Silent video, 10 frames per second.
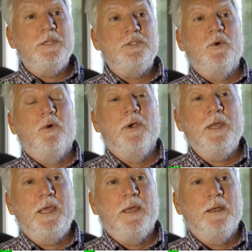stored
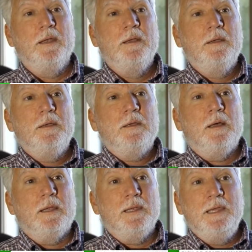in
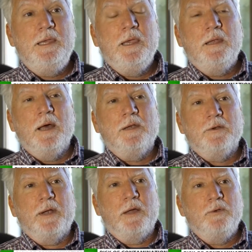uh, leaking
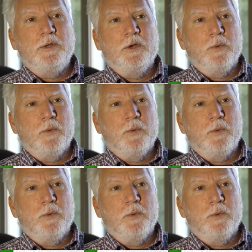underground nuclear